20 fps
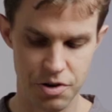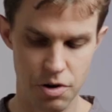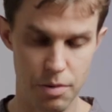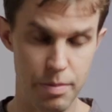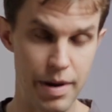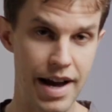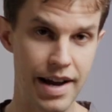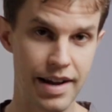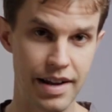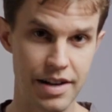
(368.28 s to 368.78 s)
go
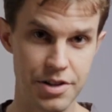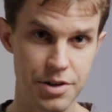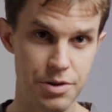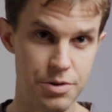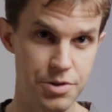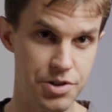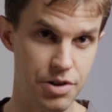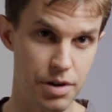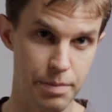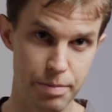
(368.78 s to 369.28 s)
back and
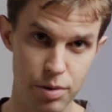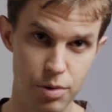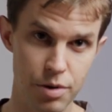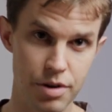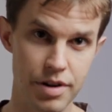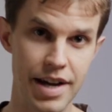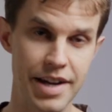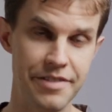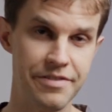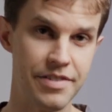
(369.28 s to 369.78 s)
use your Puerh
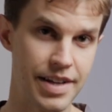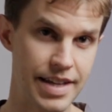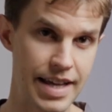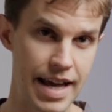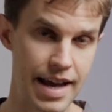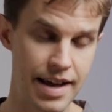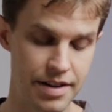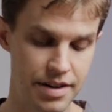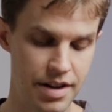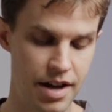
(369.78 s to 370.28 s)
knife
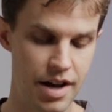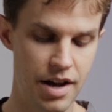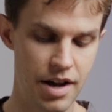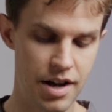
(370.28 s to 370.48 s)
again